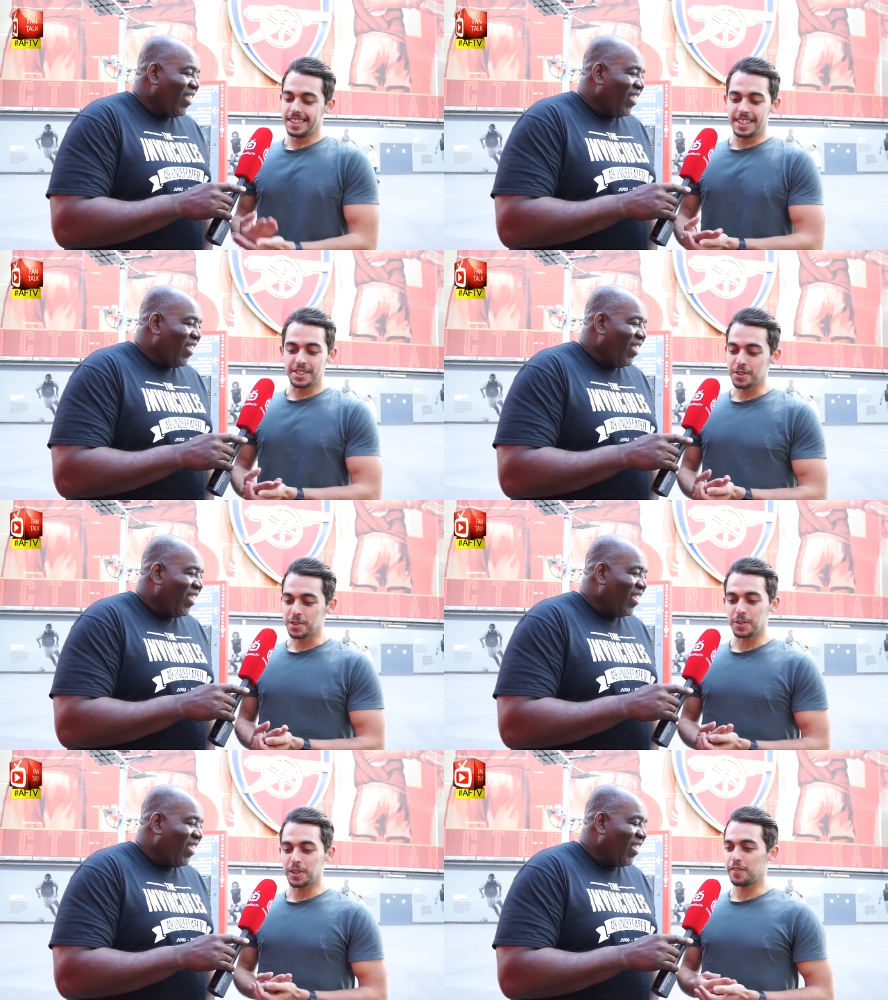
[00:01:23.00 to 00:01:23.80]
Speaker 1: it's
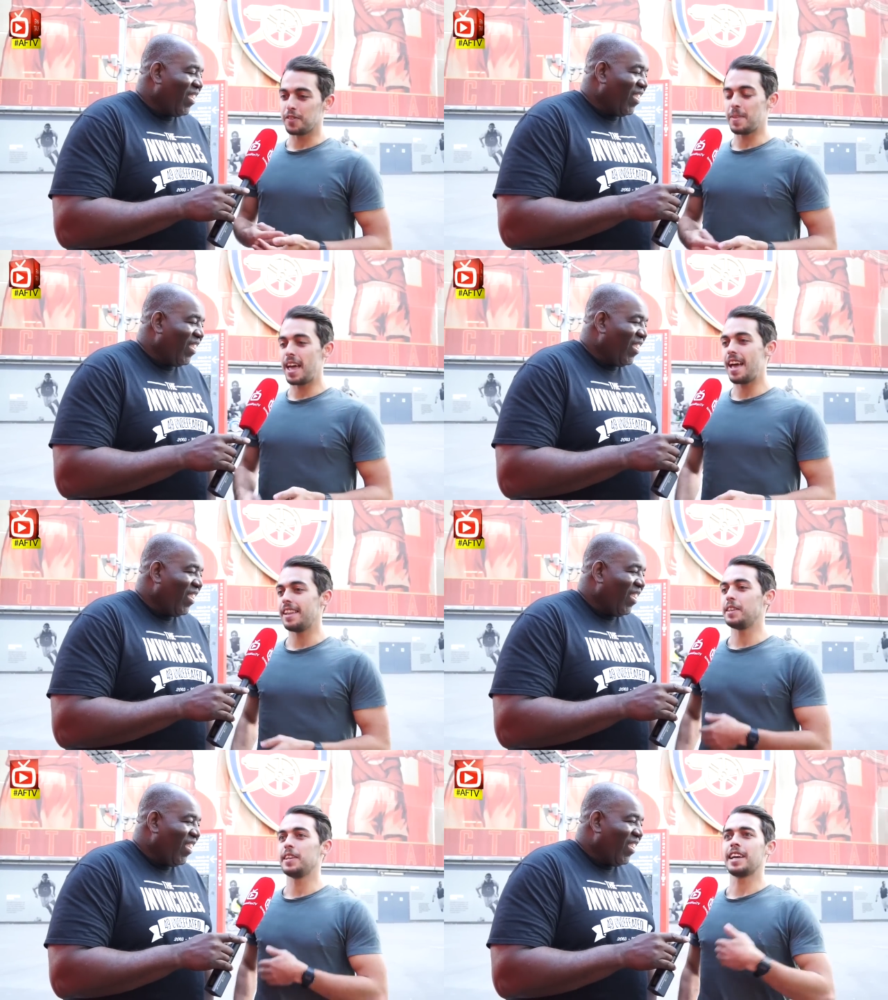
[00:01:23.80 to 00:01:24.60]
just all gone from
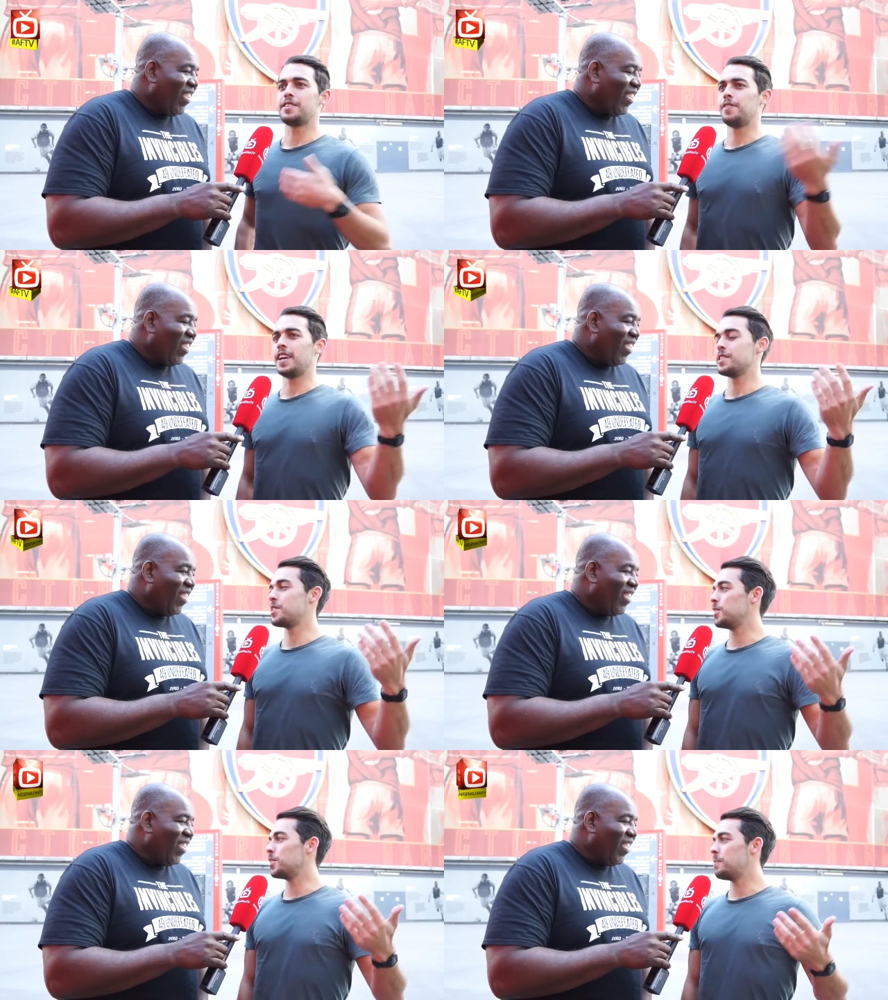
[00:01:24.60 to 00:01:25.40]
there. And you get
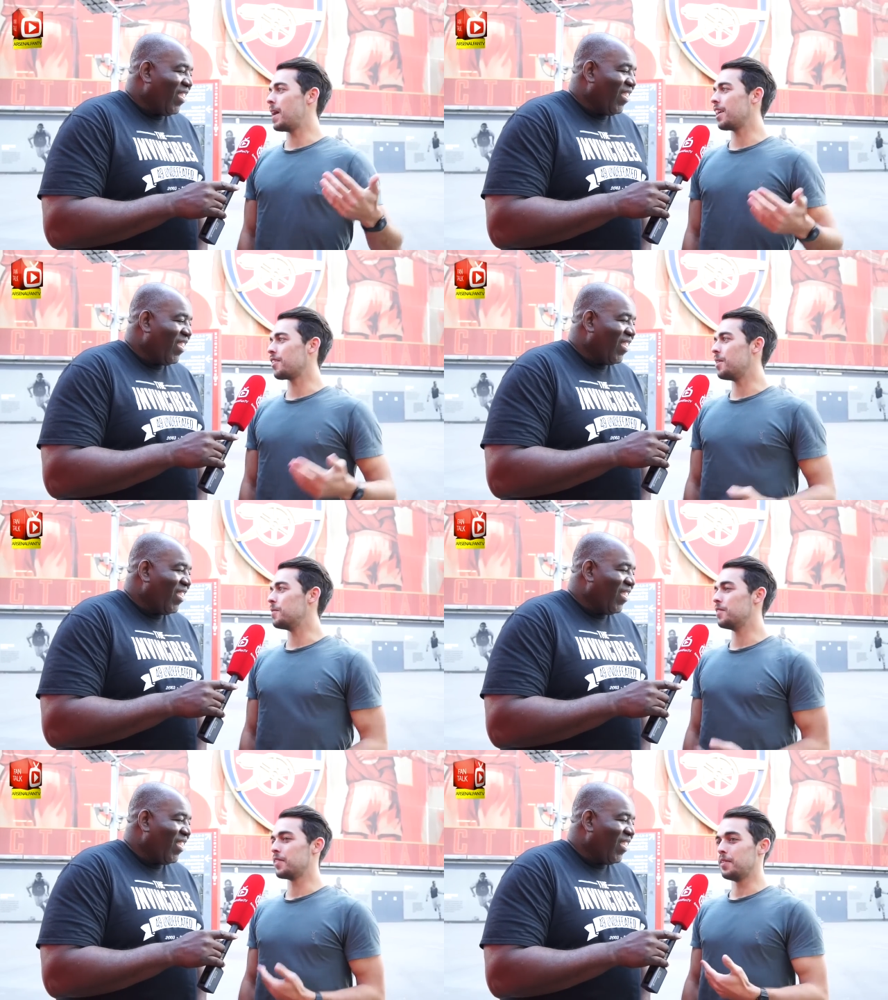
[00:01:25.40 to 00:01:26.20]
fans turning up at our
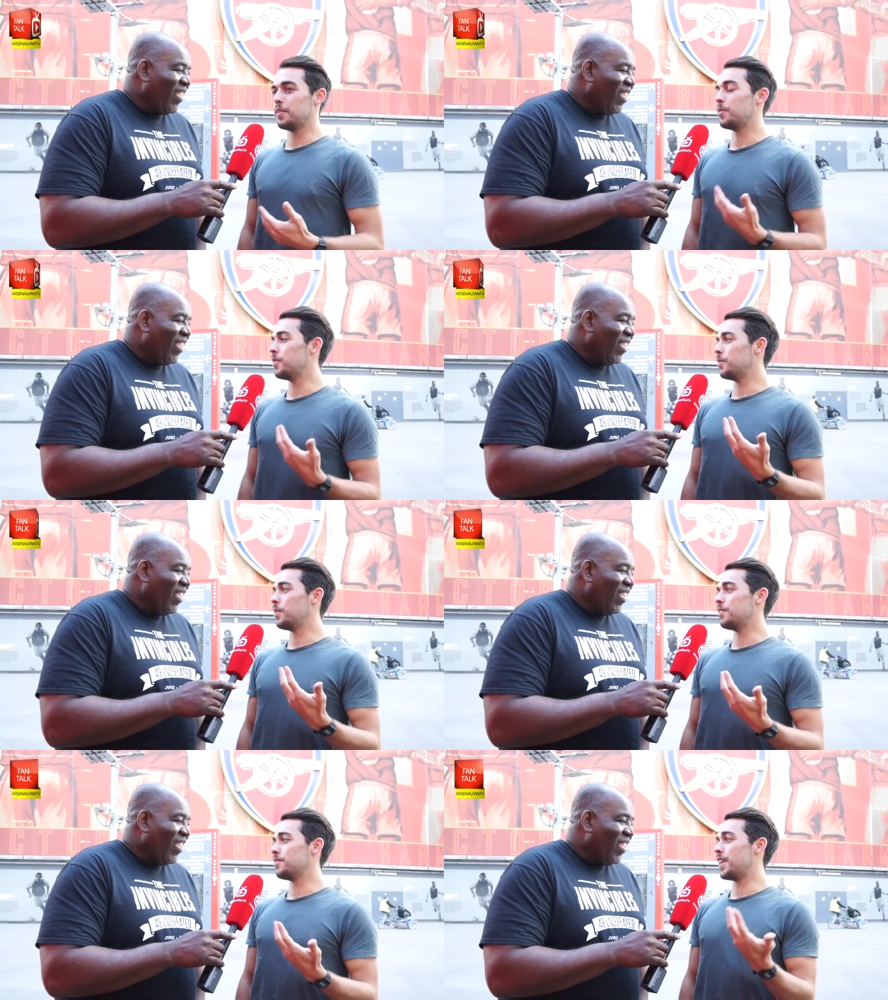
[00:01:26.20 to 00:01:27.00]
ground with
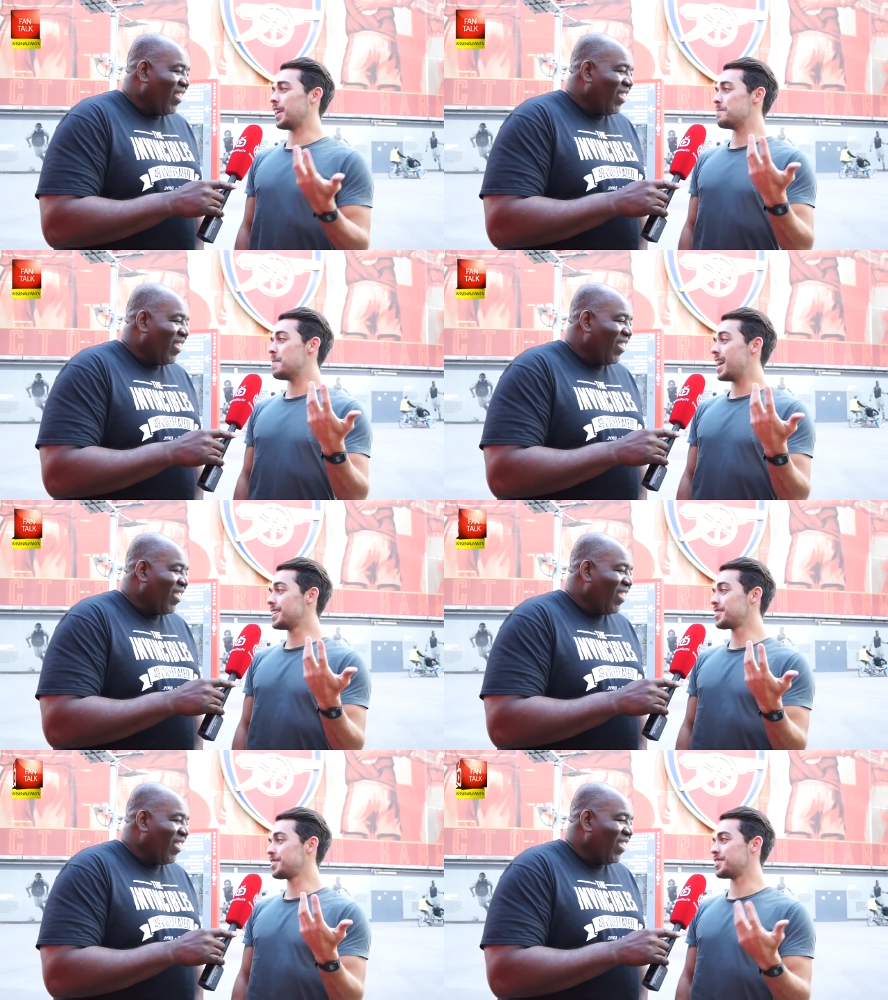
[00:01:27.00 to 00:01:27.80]
uh, Wenger
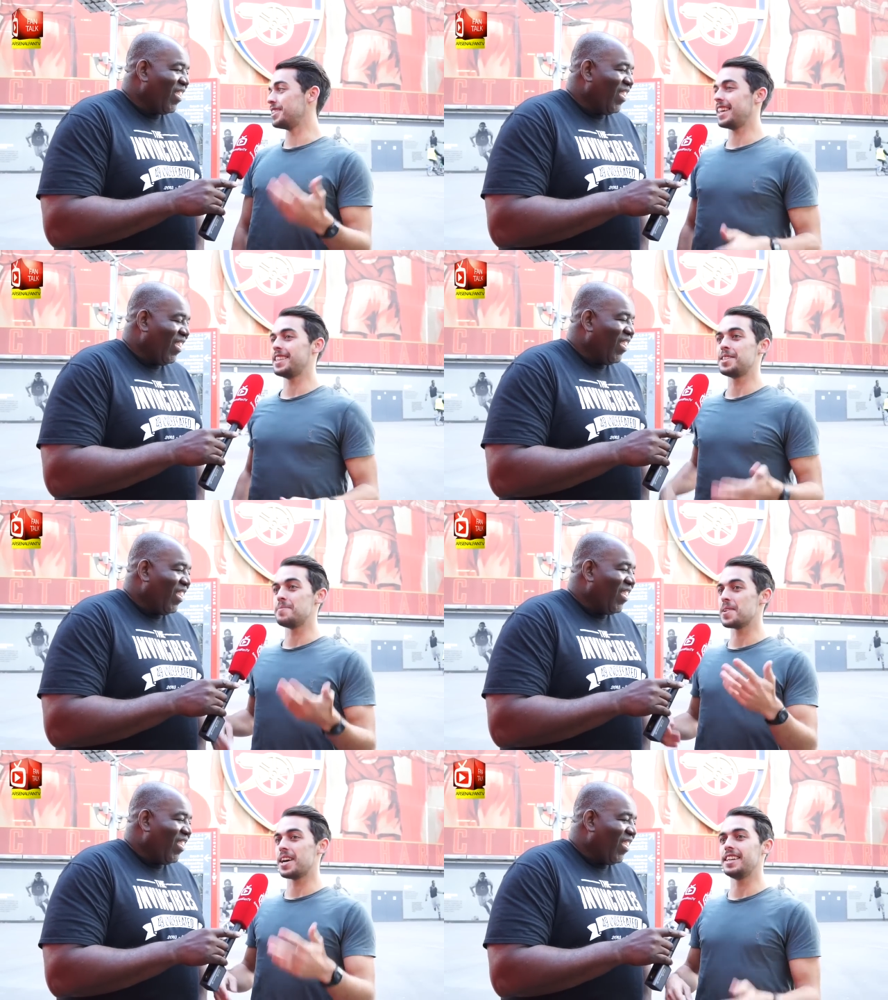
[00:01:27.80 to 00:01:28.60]
masks and
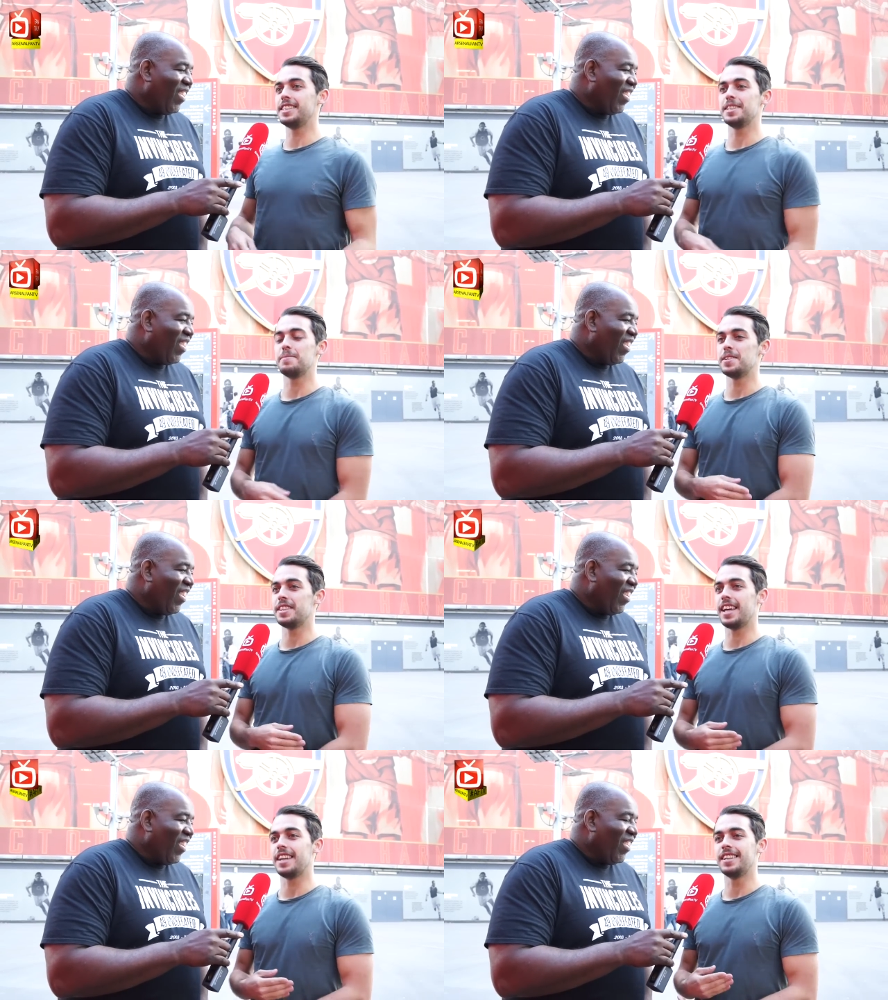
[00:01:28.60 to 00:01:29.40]
dancing behind him,
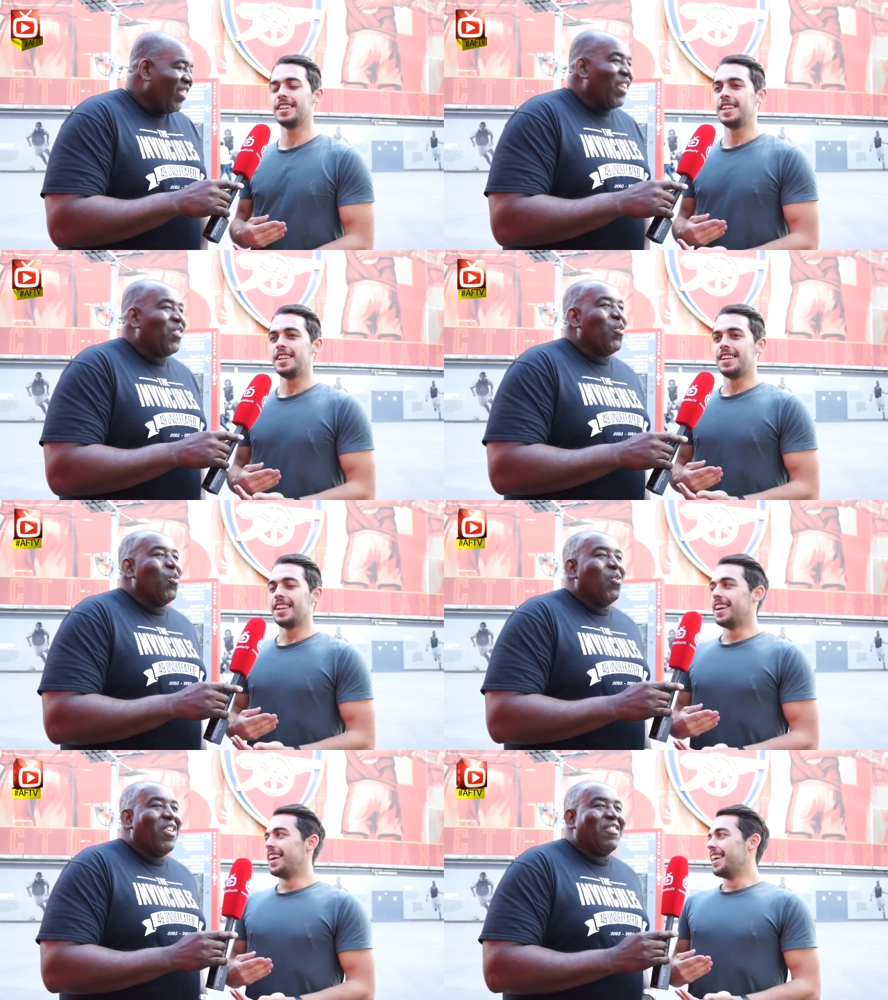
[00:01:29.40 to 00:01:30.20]
and then they
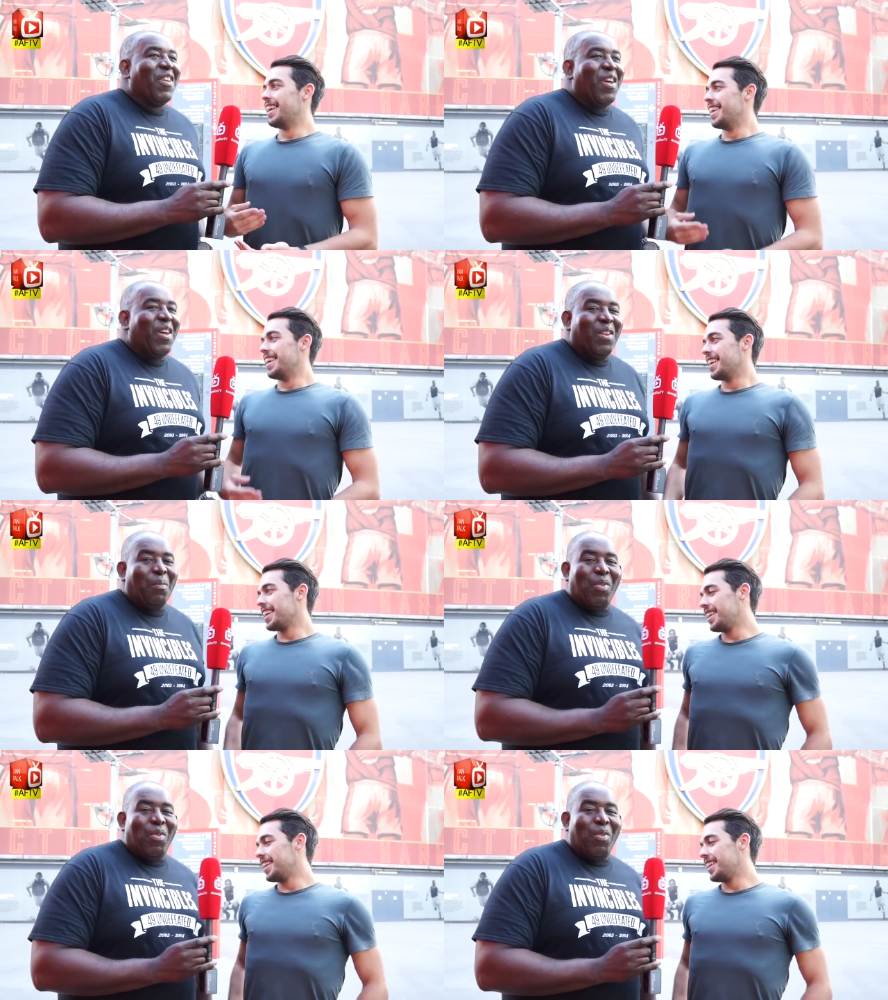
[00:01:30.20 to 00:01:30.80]
do
Speaker 2: all this uh,